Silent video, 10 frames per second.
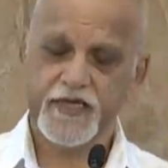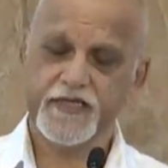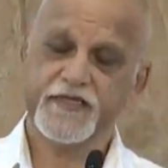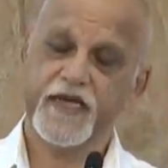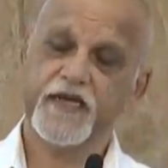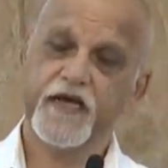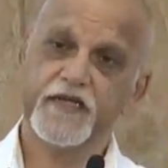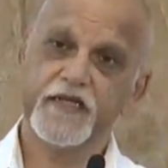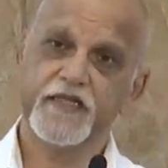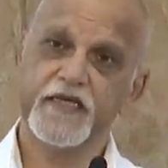the exact
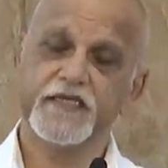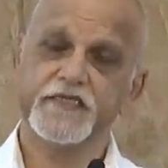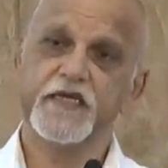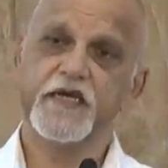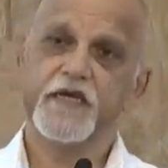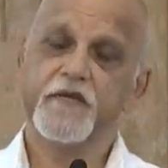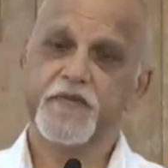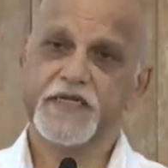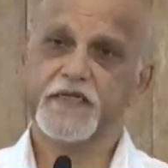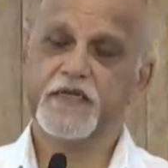hadith is,
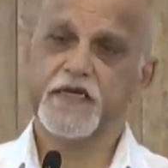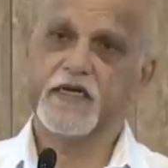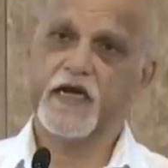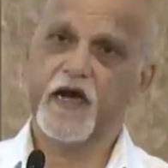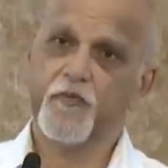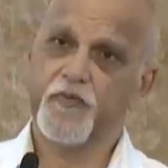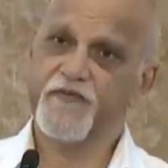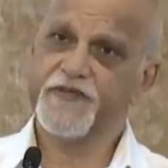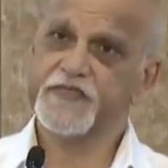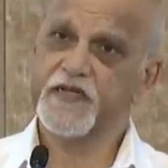but our
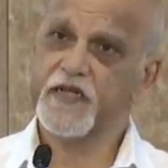Prophet